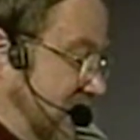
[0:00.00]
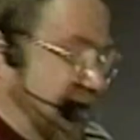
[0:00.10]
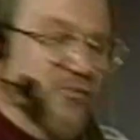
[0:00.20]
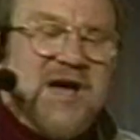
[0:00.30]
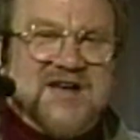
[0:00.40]

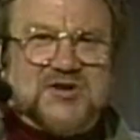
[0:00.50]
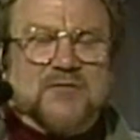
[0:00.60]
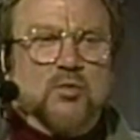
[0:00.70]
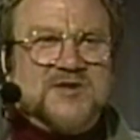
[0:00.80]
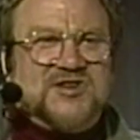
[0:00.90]
You've
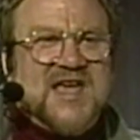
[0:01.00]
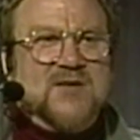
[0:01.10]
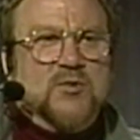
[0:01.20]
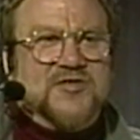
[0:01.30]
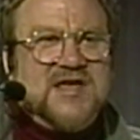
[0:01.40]
got once
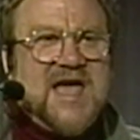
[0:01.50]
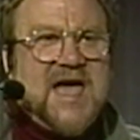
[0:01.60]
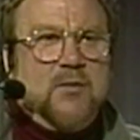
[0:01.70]
again with the